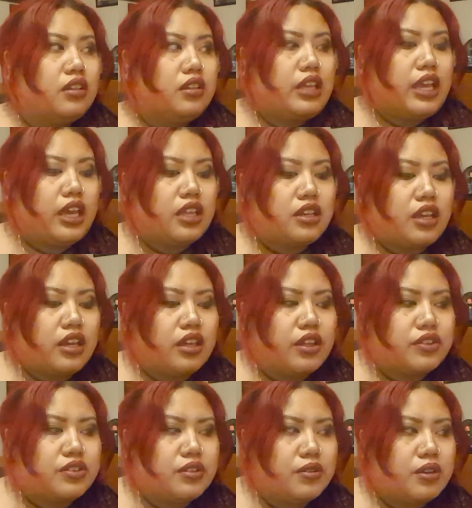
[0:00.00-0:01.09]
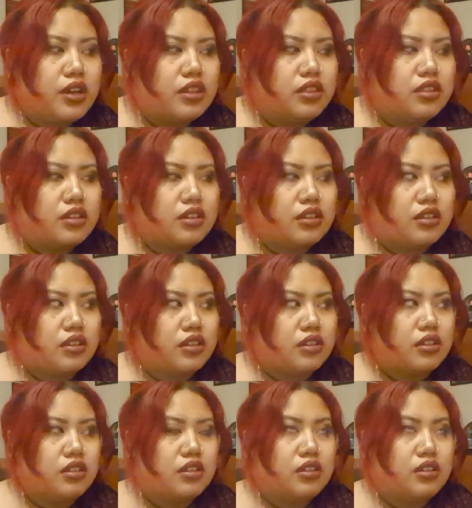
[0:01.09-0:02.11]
And I also got the